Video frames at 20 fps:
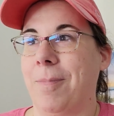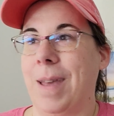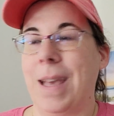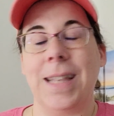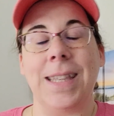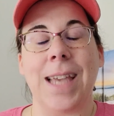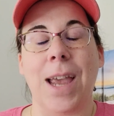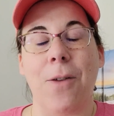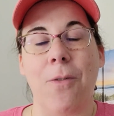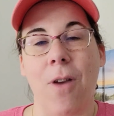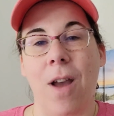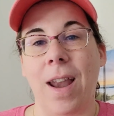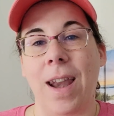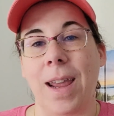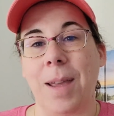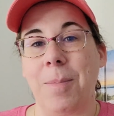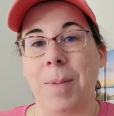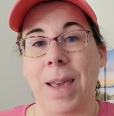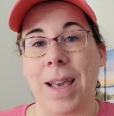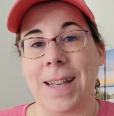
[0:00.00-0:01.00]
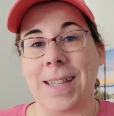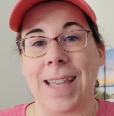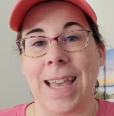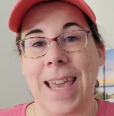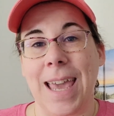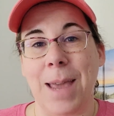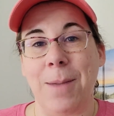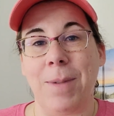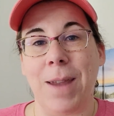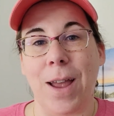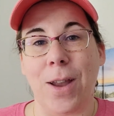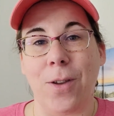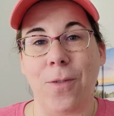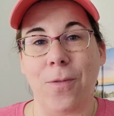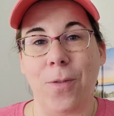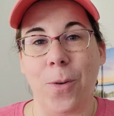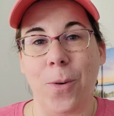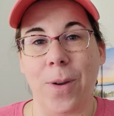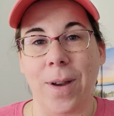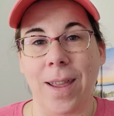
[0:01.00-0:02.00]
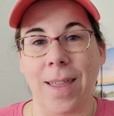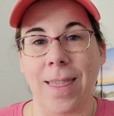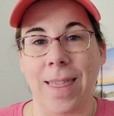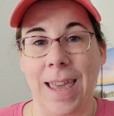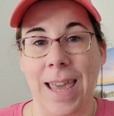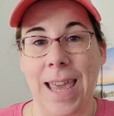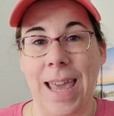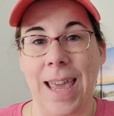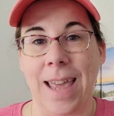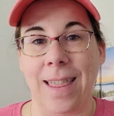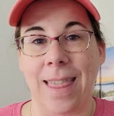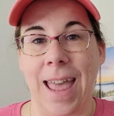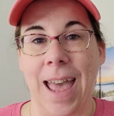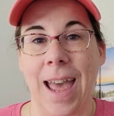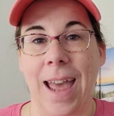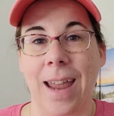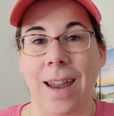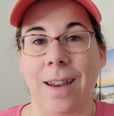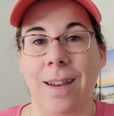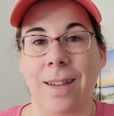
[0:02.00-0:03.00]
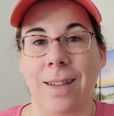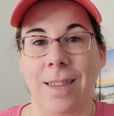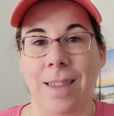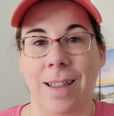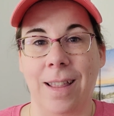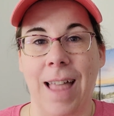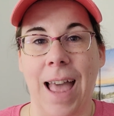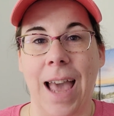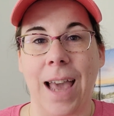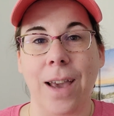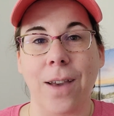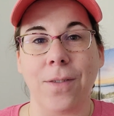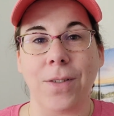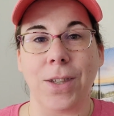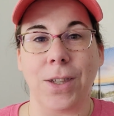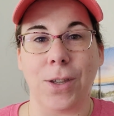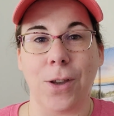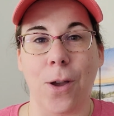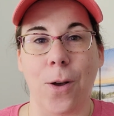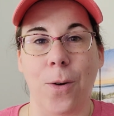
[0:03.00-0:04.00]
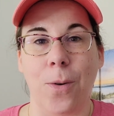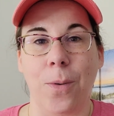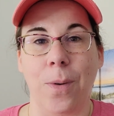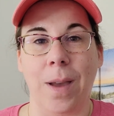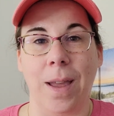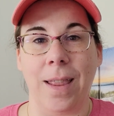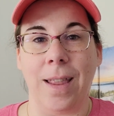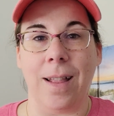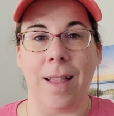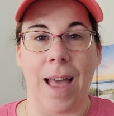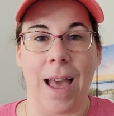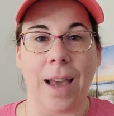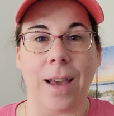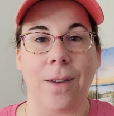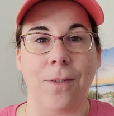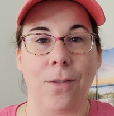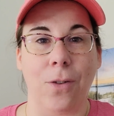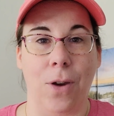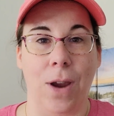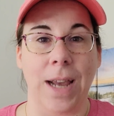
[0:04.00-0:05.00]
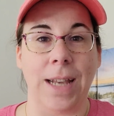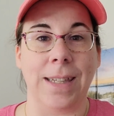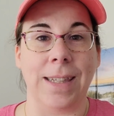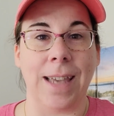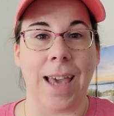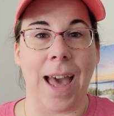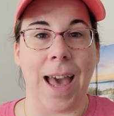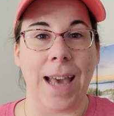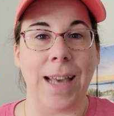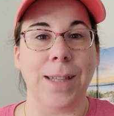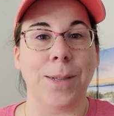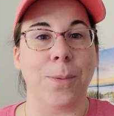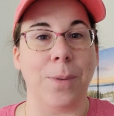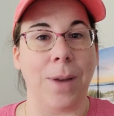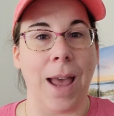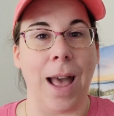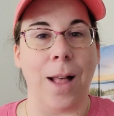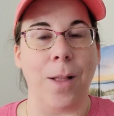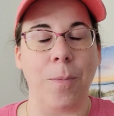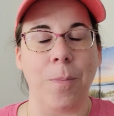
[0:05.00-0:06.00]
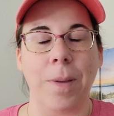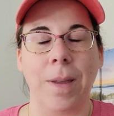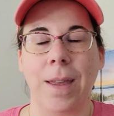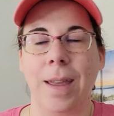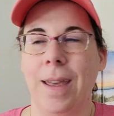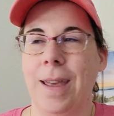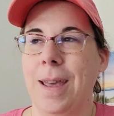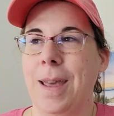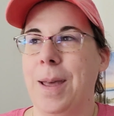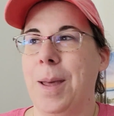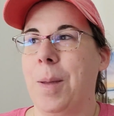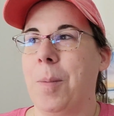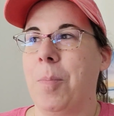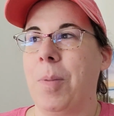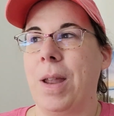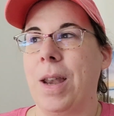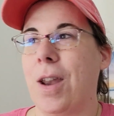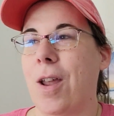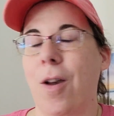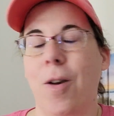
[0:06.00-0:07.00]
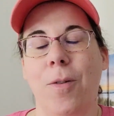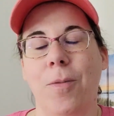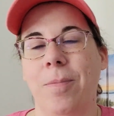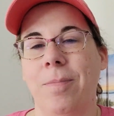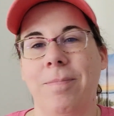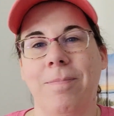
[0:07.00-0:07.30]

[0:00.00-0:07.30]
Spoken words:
It's ironic because I came down to Florida thinking that the lack of snow and the lack of gray skies would help, but no,